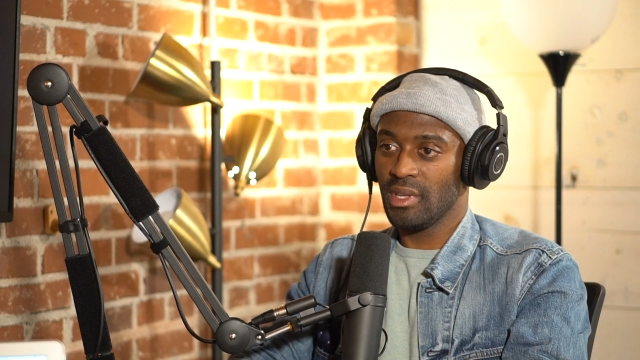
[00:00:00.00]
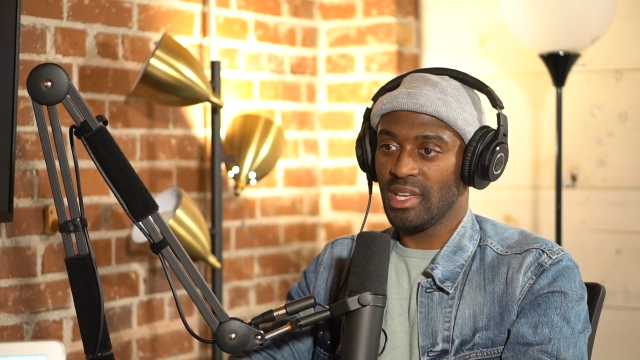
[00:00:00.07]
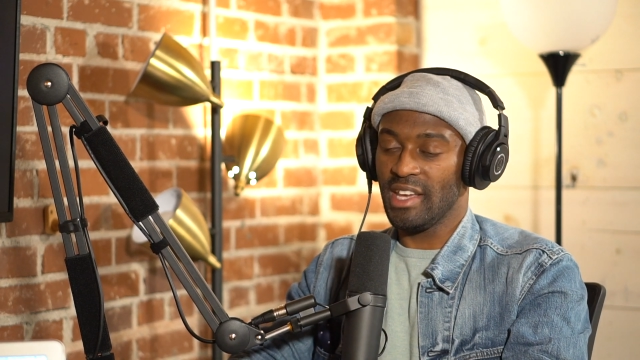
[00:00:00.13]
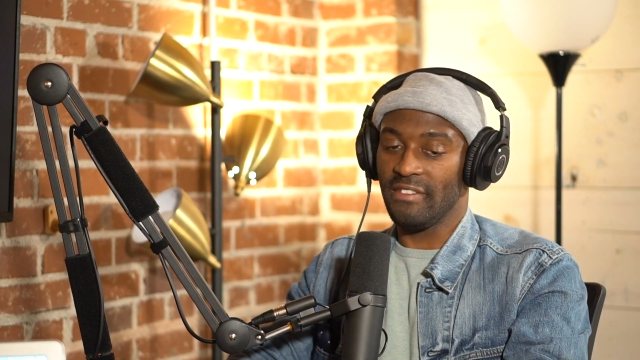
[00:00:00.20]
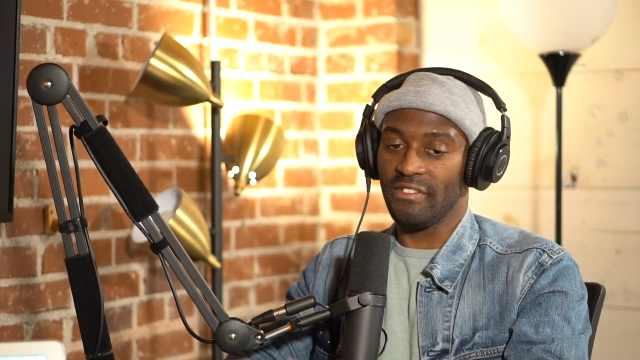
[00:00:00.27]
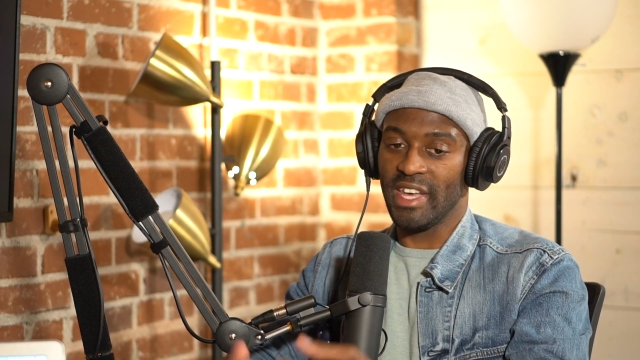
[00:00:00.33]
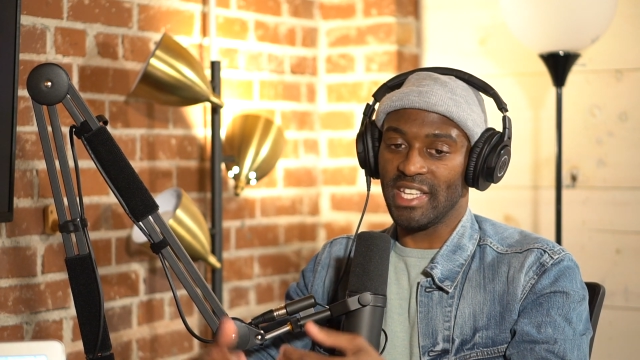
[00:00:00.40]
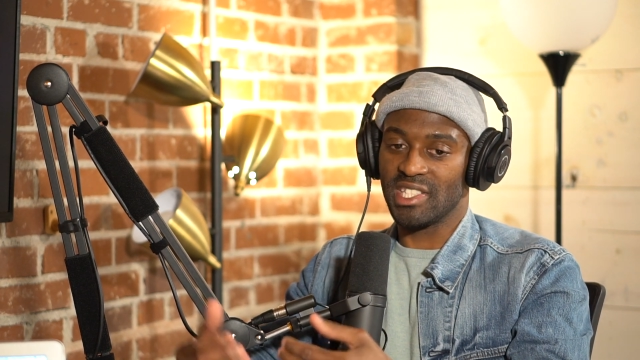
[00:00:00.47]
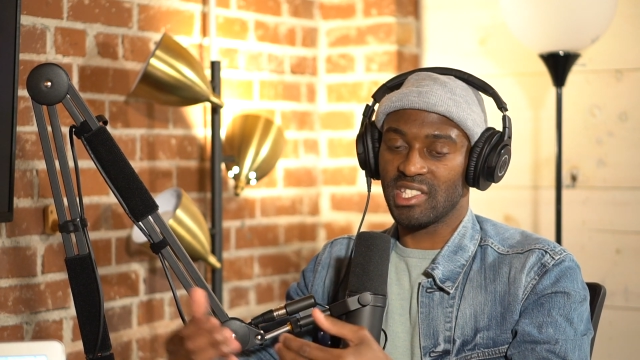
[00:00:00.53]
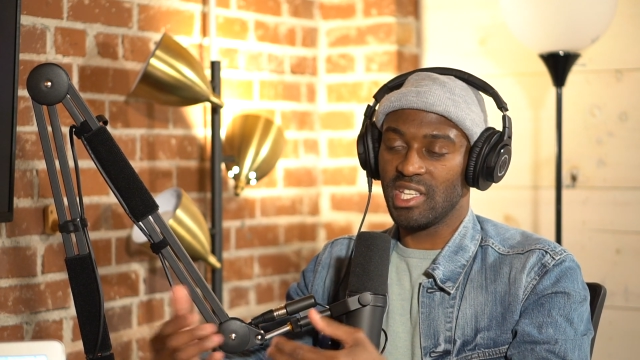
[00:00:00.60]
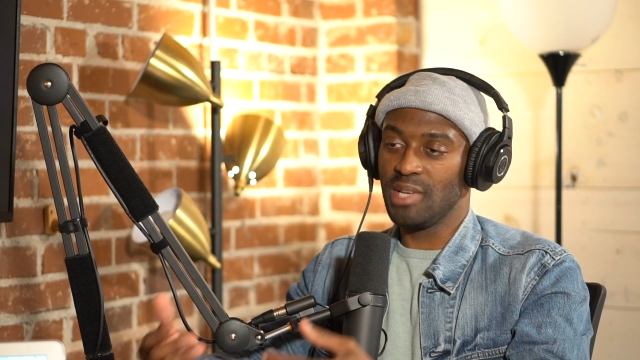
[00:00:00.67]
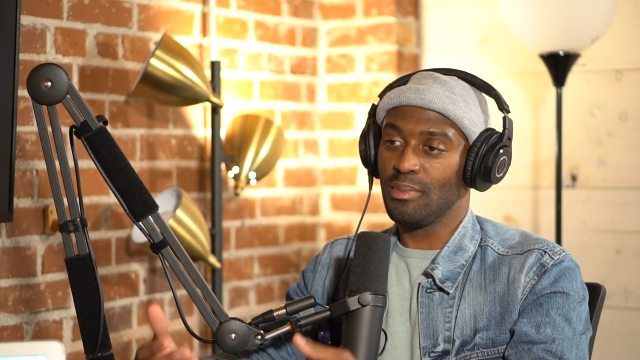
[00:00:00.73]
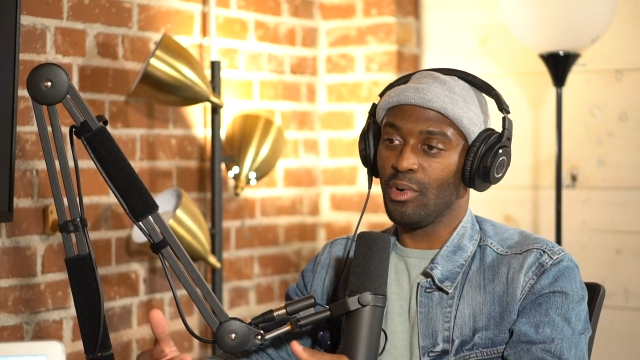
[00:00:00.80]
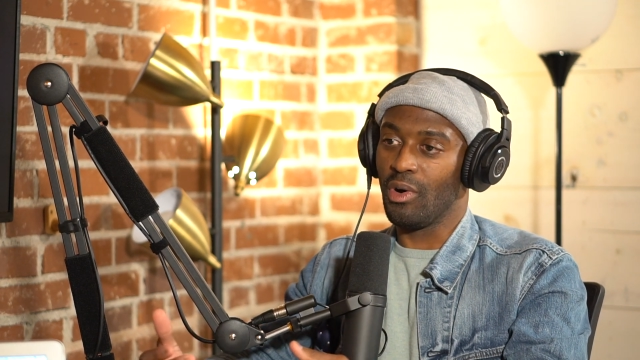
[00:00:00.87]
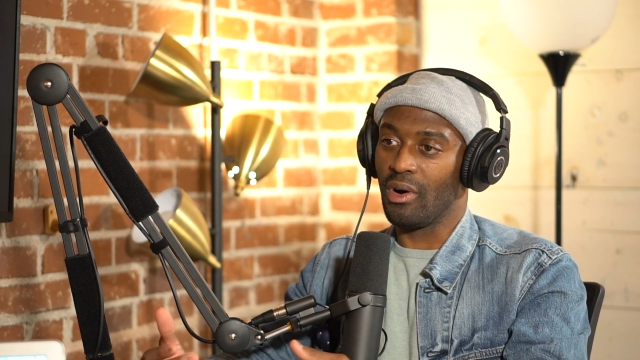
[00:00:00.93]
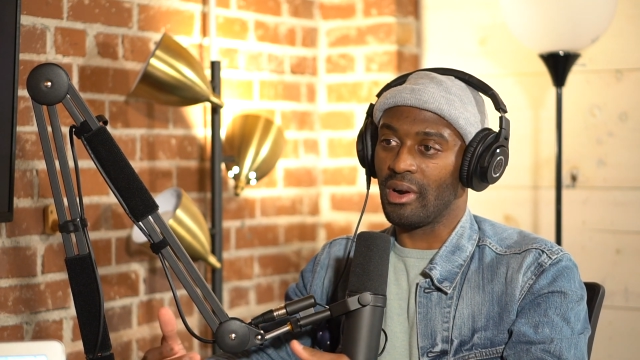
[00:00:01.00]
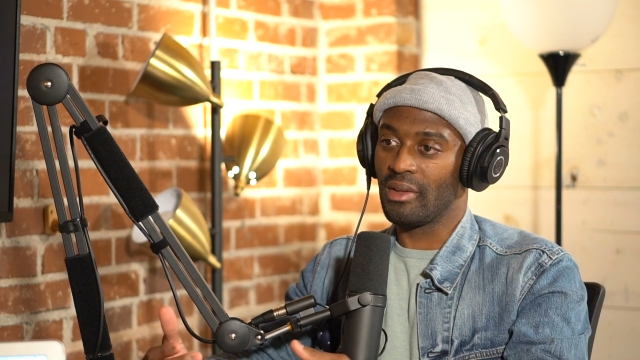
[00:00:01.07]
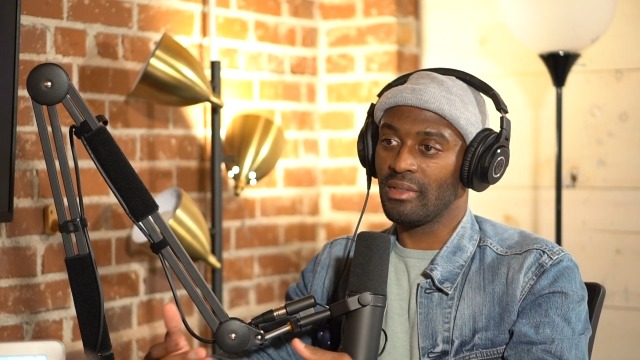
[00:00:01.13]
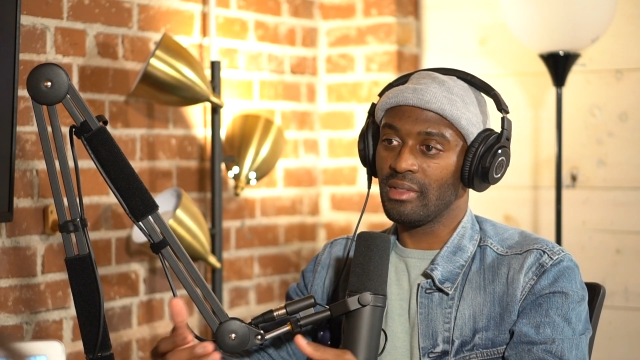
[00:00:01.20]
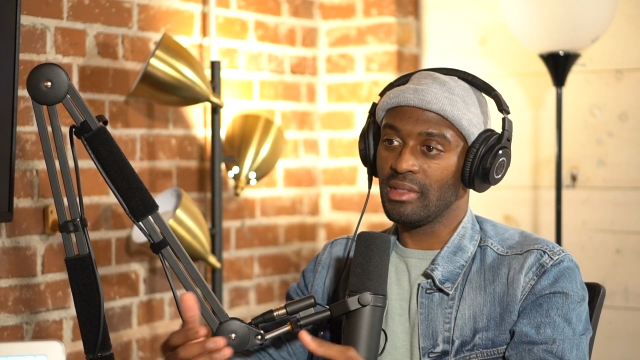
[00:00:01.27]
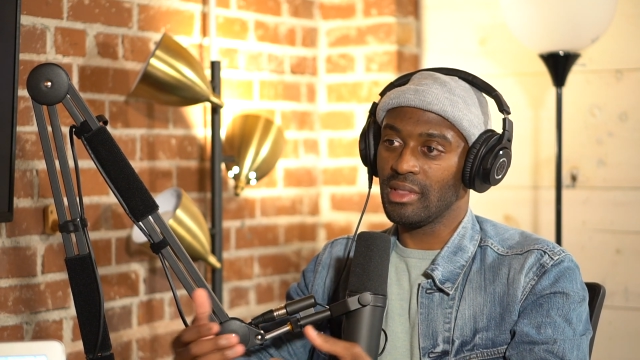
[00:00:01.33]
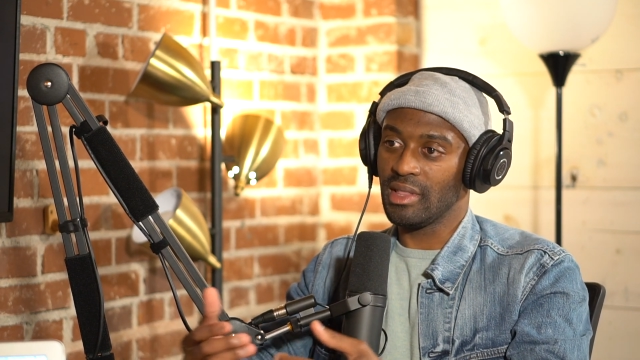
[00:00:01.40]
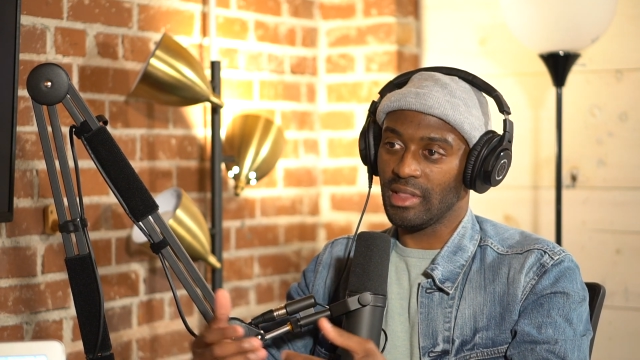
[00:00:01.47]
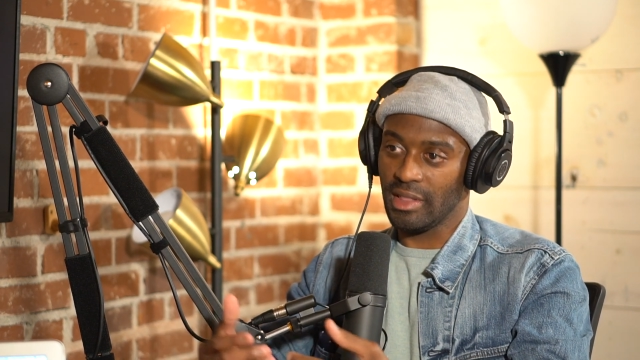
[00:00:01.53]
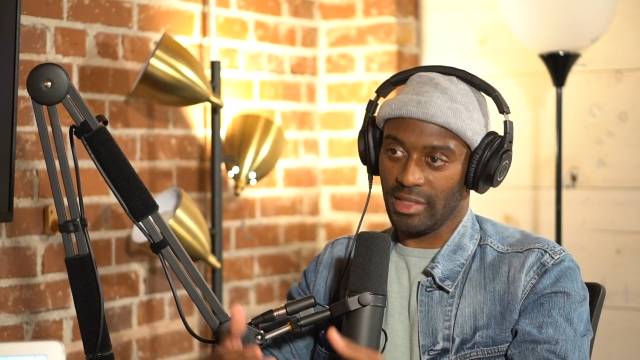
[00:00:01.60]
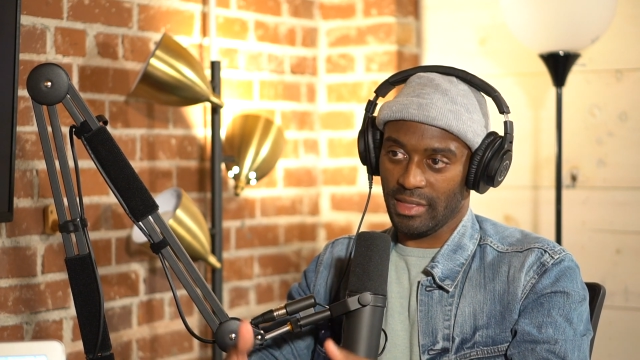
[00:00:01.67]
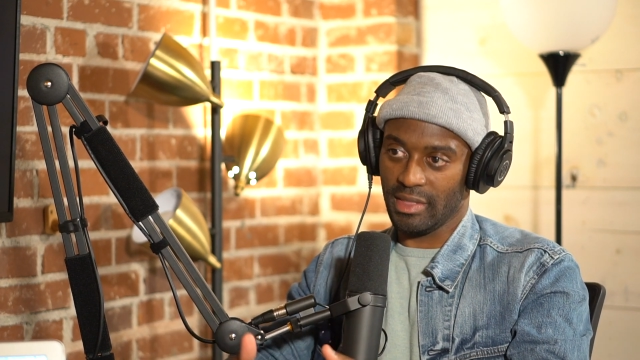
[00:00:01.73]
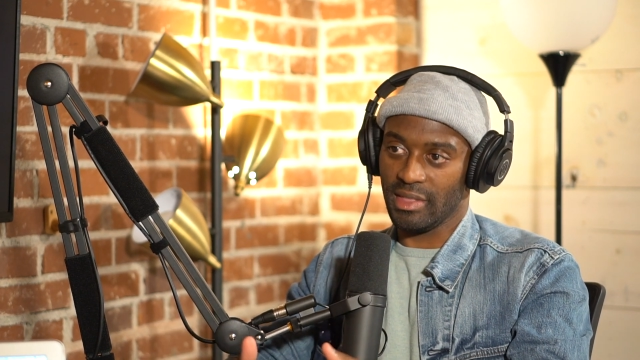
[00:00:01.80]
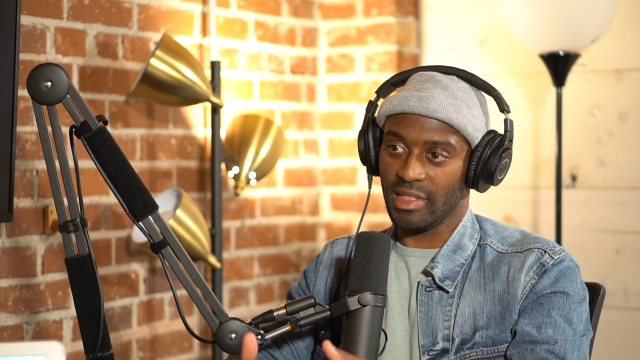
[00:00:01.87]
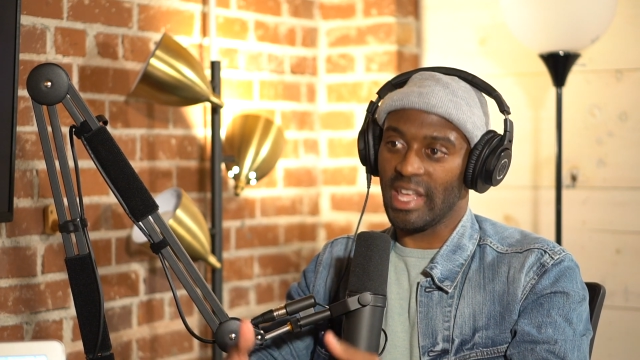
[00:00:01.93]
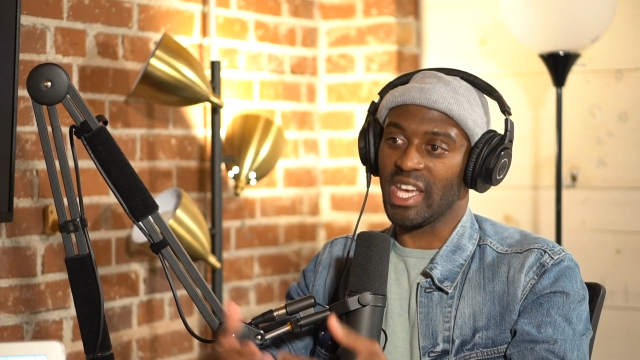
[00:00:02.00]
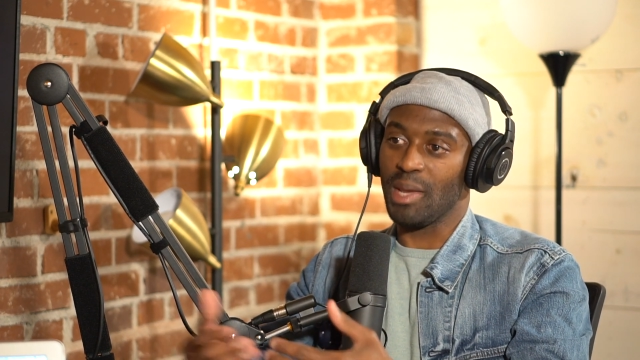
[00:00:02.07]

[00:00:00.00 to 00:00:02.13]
If they see more, they